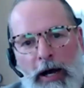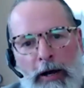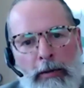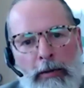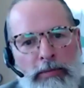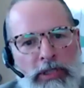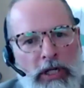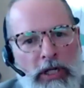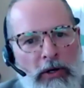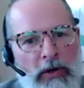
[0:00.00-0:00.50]

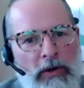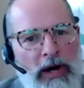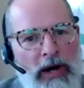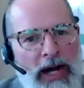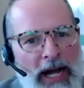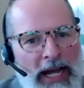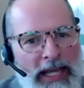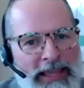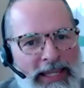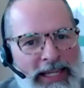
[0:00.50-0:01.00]
So
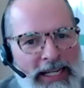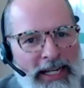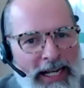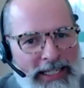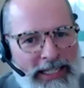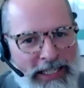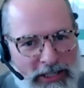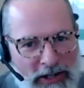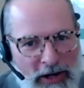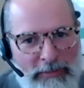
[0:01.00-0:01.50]
I think
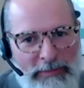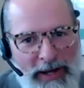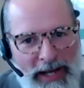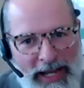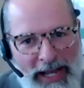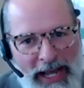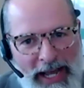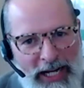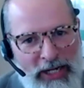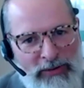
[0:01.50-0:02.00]
I'd start
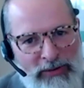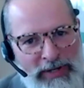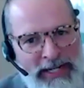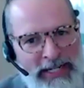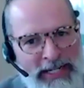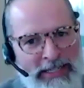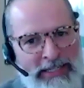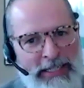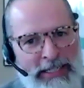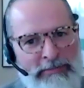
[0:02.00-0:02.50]
by
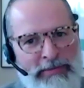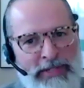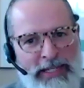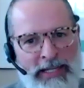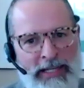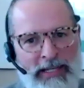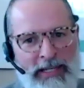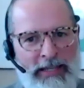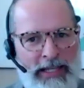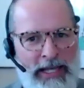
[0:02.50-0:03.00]
echoing
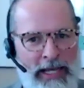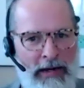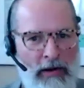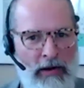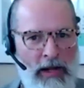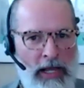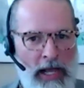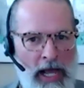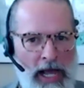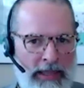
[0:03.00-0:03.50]
something that
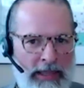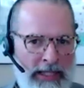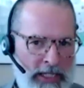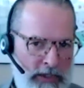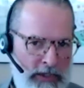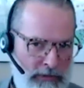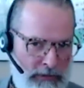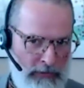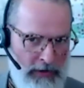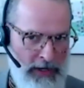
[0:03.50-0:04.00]
I
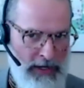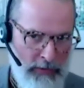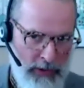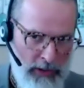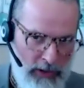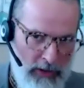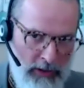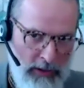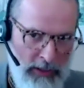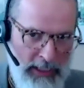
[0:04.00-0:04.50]
think you
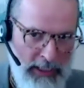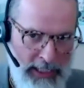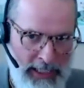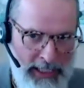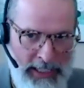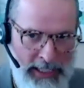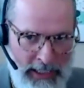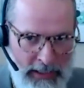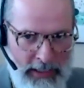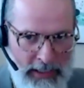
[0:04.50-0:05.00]
framed
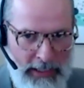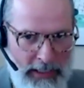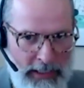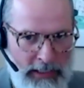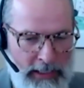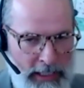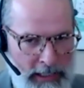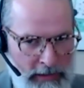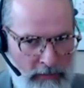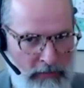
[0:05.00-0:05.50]
early in
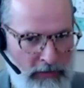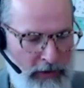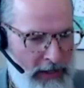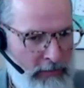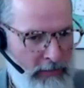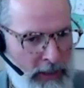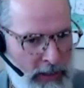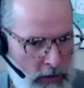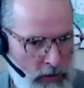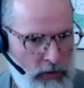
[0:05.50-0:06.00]
this and
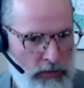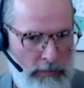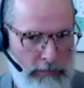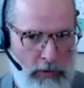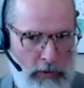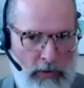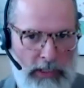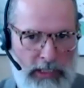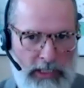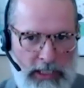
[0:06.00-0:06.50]
framed in those
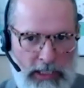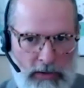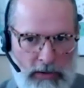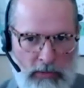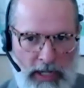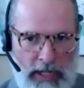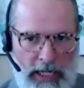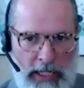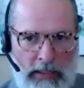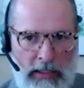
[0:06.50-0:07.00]
reports as
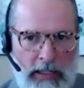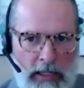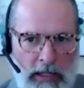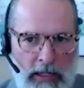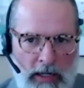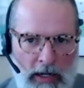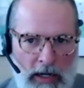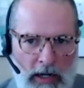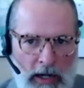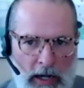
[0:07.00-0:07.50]
well.
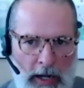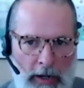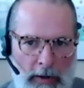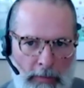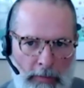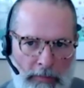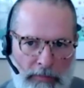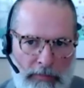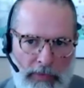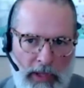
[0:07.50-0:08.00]

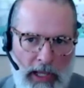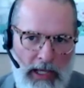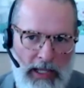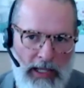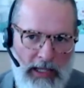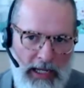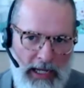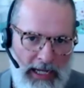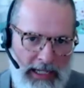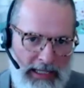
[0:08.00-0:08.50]
And
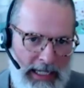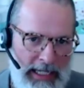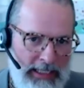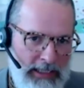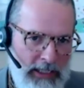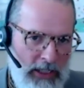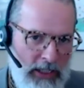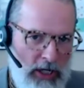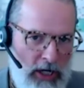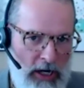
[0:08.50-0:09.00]

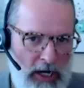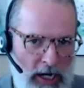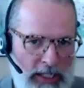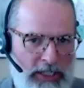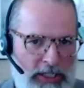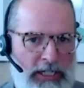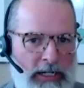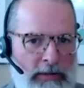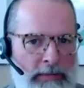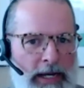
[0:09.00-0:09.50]
that's the
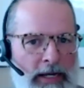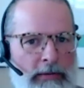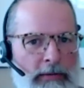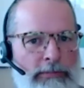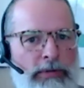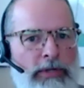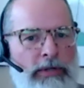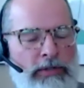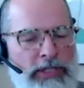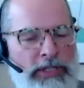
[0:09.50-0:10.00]
caution about
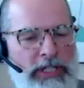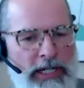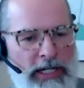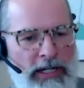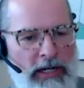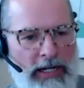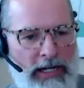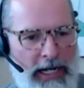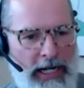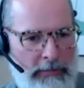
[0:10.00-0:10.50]

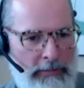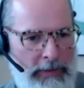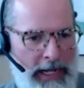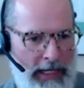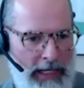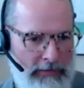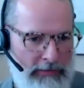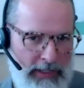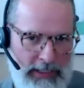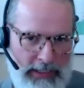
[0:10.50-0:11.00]
approaching guided
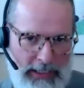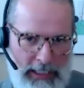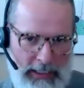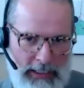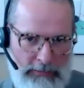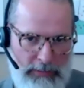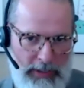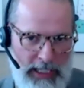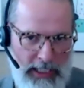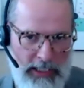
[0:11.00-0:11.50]
pathways as